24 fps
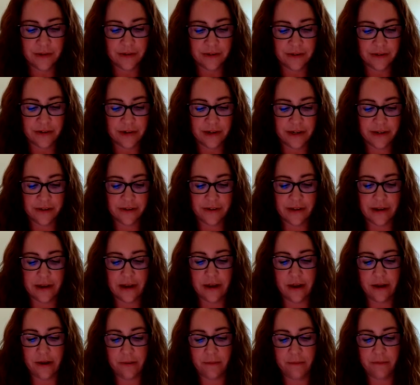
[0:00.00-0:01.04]
Correct.
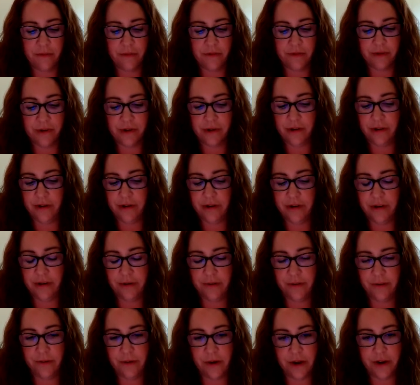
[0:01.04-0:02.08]
You
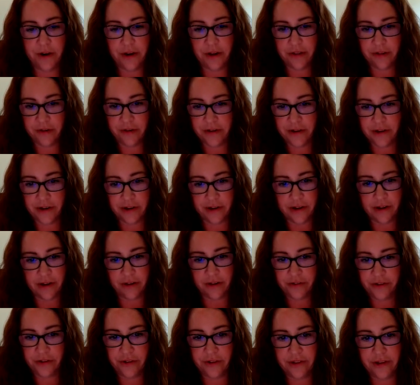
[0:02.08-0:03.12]
know, another
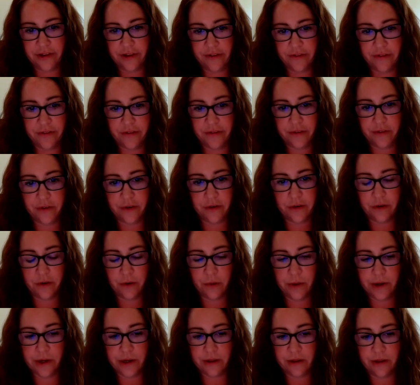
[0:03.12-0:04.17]
technology that's
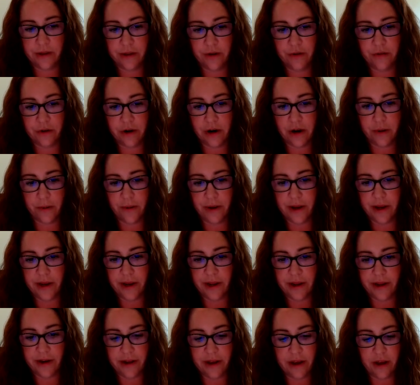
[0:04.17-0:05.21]
quickly growing
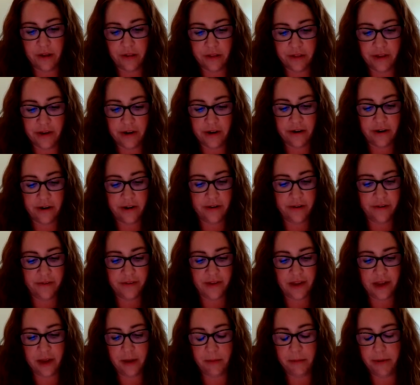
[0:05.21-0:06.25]
in healthcare is
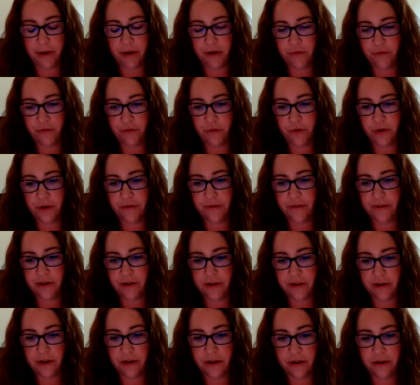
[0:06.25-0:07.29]
ambient voice
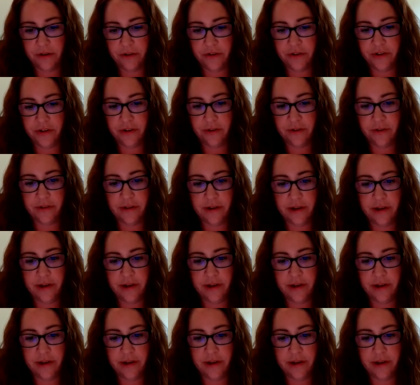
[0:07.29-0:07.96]
technologies,